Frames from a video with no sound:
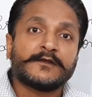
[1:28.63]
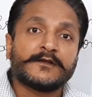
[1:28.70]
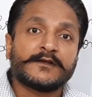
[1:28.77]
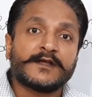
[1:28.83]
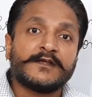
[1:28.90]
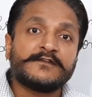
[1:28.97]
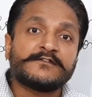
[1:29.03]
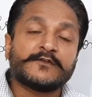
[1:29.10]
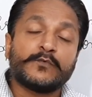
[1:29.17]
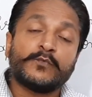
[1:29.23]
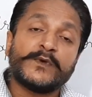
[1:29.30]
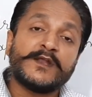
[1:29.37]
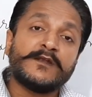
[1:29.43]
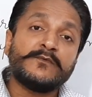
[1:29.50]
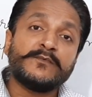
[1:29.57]
Guys,
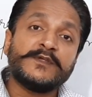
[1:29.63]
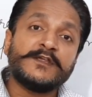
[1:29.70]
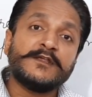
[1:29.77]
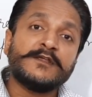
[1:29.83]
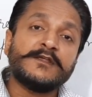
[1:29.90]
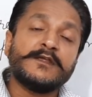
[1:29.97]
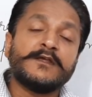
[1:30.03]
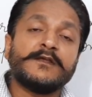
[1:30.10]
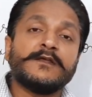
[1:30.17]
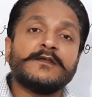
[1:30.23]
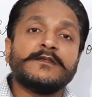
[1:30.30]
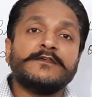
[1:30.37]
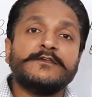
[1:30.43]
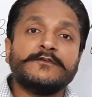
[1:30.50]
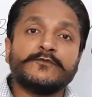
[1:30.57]
when we
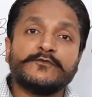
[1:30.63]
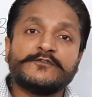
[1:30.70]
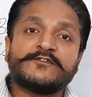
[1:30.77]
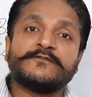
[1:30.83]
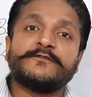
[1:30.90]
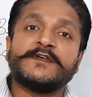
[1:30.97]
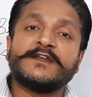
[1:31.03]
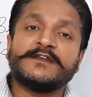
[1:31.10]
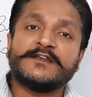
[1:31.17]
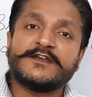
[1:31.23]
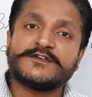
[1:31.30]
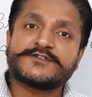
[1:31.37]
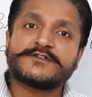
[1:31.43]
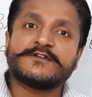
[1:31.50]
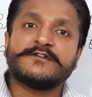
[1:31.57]
use
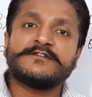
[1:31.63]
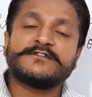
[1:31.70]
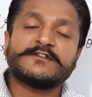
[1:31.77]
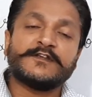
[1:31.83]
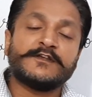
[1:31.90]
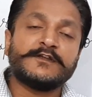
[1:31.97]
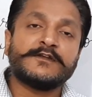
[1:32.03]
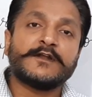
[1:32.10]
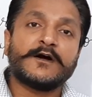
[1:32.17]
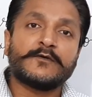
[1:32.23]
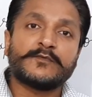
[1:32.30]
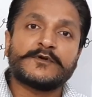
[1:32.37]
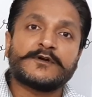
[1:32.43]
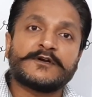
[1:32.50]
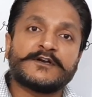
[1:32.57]
variations in
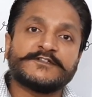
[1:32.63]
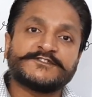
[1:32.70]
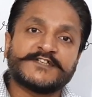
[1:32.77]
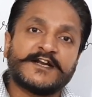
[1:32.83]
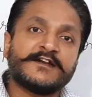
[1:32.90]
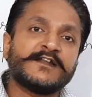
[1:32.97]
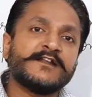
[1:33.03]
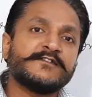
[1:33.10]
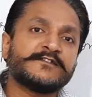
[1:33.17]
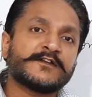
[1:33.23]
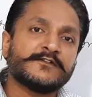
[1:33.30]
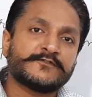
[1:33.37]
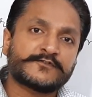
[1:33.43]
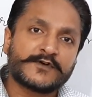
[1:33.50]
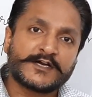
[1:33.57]
our sentence
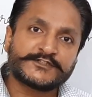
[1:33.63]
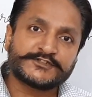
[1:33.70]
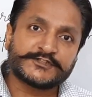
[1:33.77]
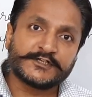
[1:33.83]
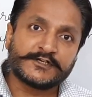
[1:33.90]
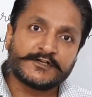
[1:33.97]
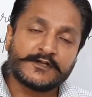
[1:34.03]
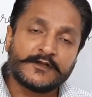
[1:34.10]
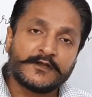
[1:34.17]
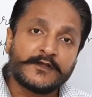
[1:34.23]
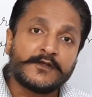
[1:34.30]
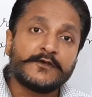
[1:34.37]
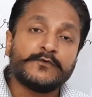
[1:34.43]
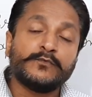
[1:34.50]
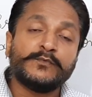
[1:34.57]
construction,
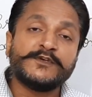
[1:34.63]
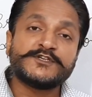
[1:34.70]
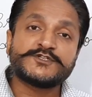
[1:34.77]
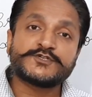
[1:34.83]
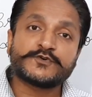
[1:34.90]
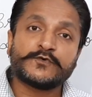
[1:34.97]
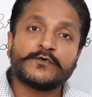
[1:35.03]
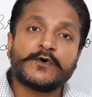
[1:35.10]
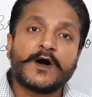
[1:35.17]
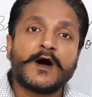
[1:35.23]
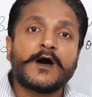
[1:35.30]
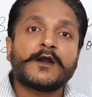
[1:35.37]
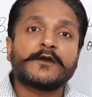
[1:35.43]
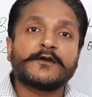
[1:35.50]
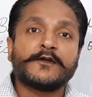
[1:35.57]
we show
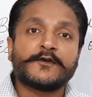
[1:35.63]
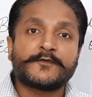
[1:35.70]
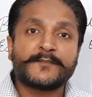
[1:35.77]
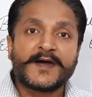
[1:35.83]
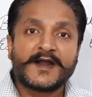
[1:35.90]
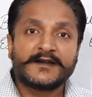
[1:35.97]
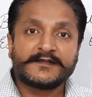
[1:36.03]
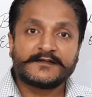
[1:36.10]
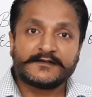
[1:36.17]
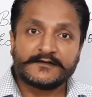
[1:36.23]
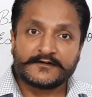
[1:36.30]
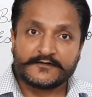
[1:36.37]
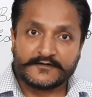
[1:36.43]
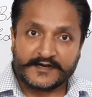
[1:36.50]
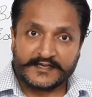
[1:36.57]
our
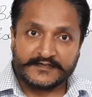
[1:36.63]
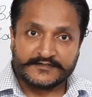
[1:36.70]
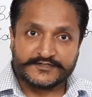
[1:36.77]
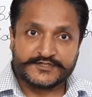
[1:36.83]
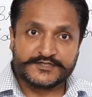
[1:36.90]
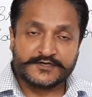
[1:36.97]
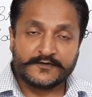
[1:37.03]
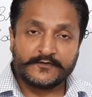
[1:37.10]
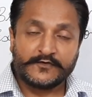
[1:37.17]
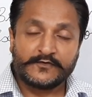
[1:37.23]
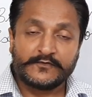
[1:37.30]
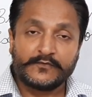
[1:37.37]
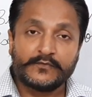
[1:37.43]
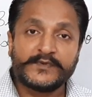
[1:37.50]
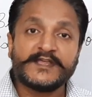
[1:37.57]
grammatical range.
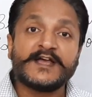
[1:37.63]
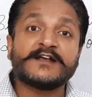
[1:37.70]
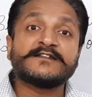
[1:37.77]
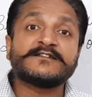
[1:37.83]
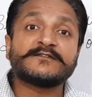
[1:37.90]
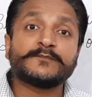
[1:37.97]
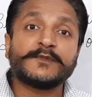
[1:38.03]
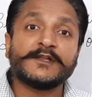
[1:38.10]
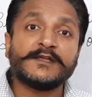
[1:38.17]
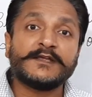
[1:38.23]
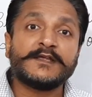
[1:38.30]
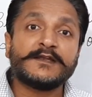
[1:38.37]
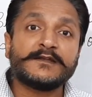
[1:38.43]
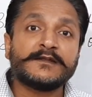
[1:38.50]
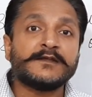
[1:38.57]
We
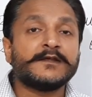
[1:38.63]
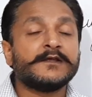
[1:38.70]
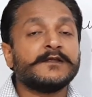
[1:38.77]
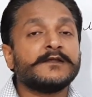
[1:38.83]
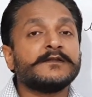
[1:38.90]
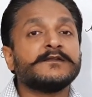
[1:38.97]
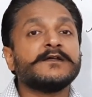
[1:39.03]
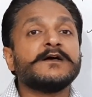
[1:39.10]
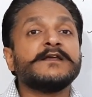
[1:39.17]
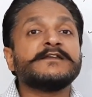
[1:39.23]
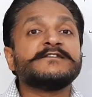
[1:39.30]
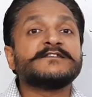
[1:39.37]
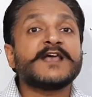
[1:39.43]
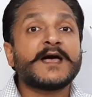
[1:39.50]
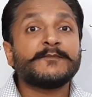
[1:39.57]
explain the
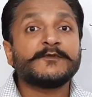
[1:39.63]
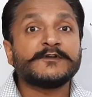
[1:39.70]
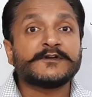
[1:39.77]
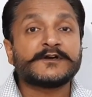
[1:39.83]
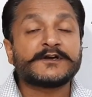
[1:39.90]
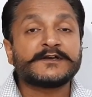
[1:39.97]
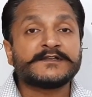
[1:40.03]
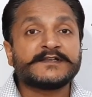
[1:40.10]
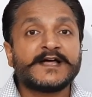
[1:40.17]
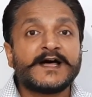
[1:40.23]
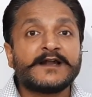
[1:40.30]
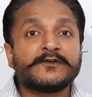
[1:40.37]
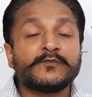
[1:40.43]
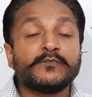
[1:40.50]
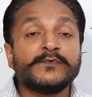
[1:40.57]
examiner
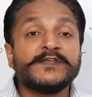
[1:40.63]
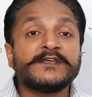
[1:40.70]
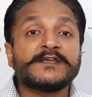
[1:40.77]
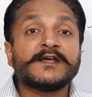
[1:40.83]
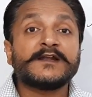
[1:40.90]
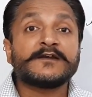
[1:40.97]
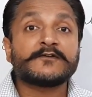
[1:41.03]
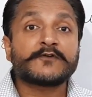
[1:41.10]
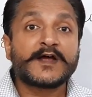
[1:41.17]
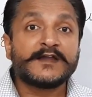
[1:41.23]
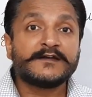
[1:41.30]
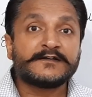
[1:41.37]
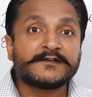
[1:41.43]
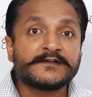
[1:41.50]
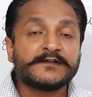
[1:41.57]
that we can
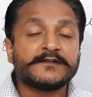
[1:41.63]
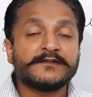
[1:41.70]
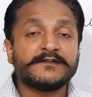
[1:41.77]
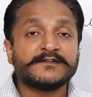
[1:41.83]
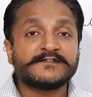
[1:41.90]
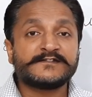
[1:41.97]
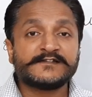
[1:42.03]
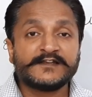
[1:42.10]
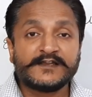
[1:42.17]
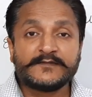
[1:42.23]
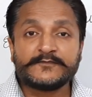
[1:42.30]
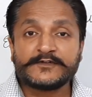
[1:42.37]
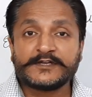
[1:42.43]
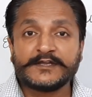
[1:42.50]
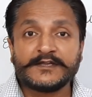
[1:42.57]
write the
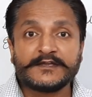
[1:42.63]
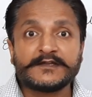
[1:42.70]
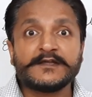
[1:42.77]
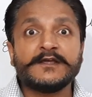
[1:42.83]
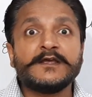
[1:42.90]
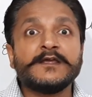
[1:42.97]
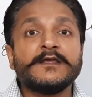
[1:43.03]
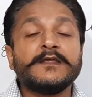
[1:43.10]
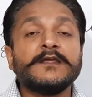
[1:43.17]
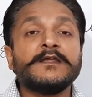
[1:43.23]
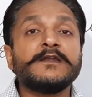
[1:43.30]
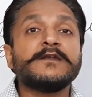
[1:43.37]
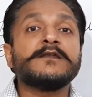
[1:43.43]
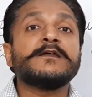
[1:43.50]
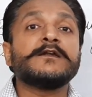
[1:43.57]
same thing
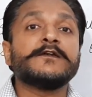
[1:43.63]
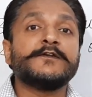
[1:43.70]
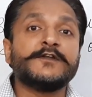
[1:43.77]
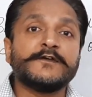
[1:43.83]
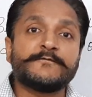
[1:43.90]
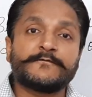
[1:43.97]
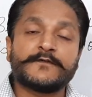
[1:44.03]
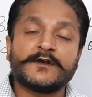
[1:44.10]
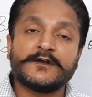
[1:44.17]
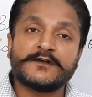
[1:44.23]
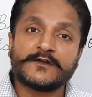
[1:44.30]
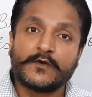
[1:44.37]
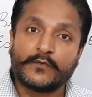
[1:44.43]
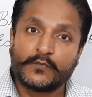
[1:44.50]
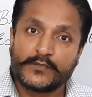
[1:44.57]
in
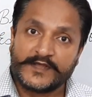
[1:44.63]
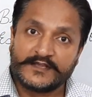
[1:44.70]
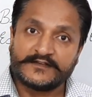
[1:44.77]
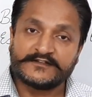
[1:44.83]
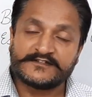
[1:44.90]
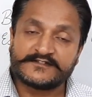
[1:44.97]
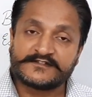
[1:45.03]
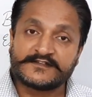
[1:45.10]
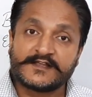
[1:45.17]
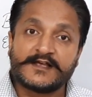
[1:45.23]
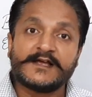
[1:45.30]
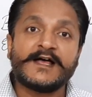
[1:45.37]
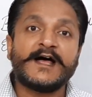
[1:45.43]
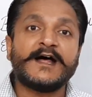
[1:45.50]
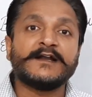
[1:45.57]
different ways.
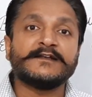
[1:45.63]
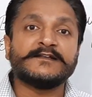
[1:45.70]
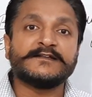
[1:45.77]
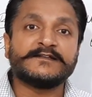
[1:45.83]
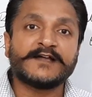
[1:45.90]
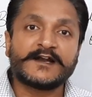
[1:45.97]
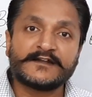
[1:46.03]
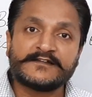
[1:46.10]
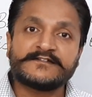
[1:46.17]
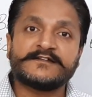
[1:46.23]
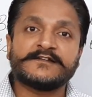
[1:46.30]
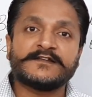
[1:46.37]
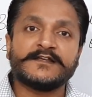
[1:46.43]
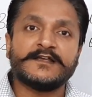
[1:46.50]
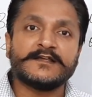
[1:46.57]
And that is
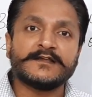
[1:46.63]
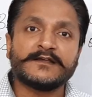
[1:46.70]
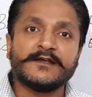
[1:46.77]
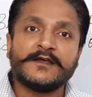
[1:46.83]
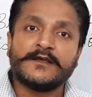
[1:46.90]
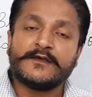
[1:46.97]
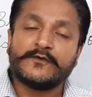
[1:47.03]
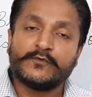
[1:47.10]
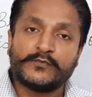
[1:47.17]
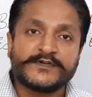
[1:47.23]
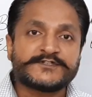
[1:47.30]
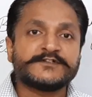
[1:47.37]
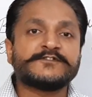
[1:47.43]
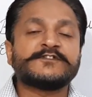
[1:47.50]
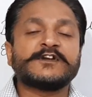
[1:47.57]
the thing
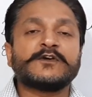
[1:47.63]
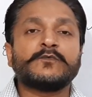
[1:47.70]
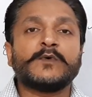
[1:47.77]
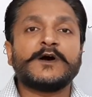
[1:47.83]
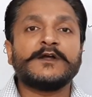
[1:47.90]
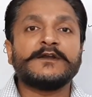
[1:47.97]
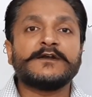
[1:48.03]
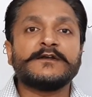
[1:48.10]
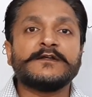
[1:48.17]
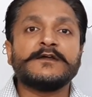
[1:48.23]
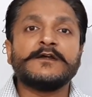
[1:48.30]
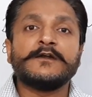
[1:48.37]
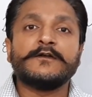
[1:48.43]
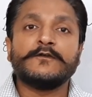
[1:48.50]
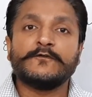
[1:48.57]
which is required
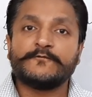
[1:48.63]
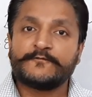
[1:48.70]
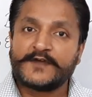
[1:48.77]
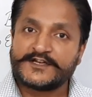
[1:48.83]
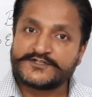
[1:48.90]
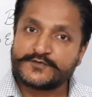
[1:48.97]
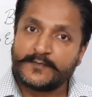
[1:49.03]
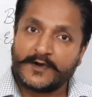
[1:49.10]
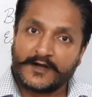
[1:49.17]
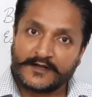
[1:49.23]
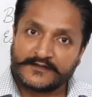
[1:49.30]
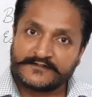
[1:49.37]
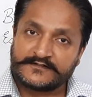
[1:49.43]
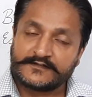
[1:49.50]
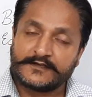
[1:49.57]
to fetch
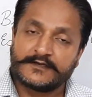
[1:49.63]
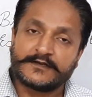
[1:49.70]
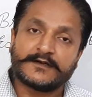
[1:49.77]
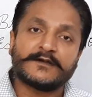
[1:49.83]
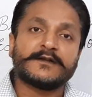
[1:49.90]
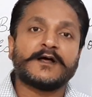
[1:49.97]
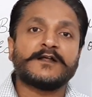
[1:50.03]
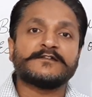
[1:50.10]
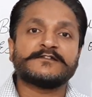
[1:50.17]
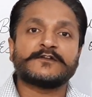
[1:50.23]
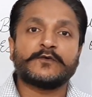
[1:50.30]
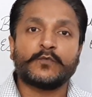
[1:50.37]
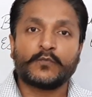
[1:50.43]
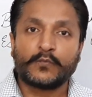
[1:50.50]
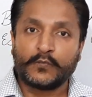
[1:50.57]
marks in task
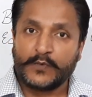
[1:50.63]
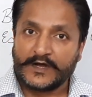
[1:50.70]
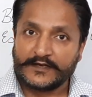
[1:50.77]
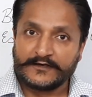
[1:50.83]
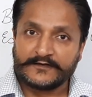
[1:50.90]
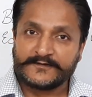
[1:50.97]
1.